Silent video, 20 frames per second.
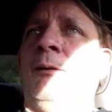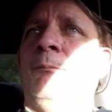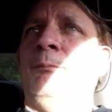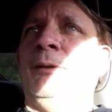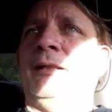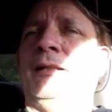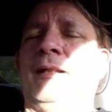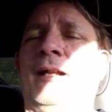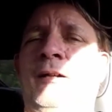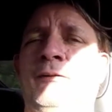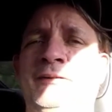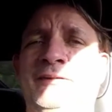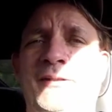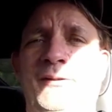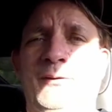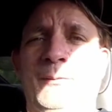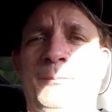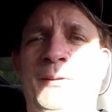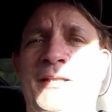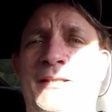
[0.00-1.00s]
but it
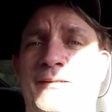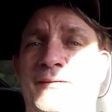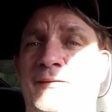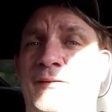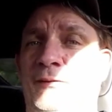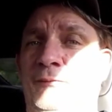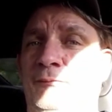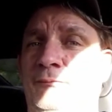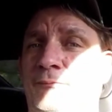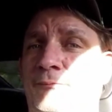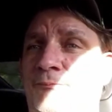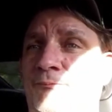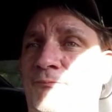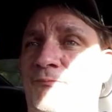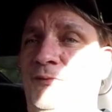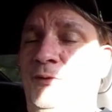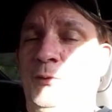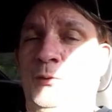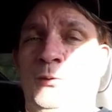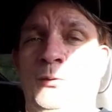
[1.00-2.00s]
also depends on
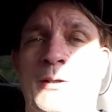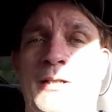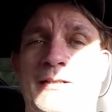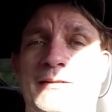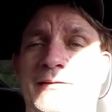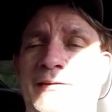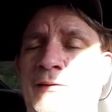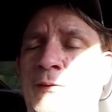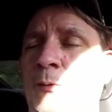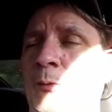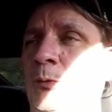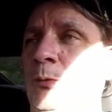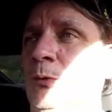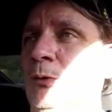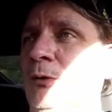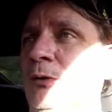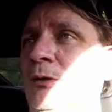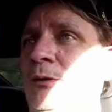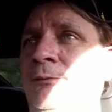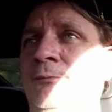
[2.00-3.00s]
your credit
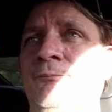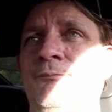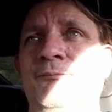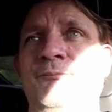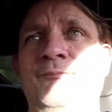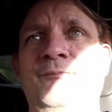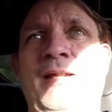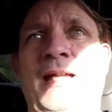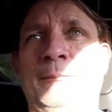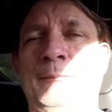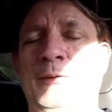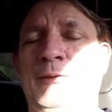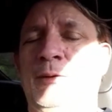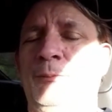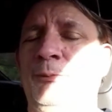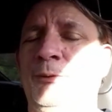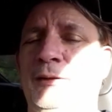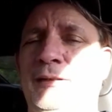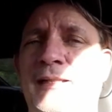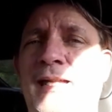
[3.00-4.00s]
score, how much you
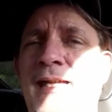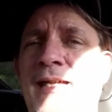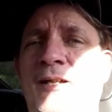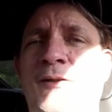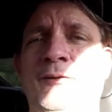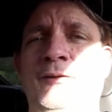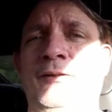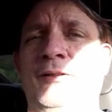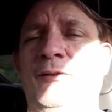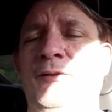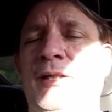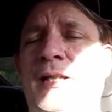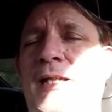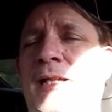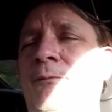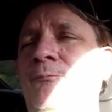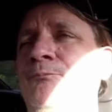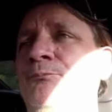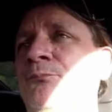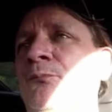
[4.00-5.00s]
put down and all
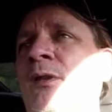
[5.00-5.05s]
that.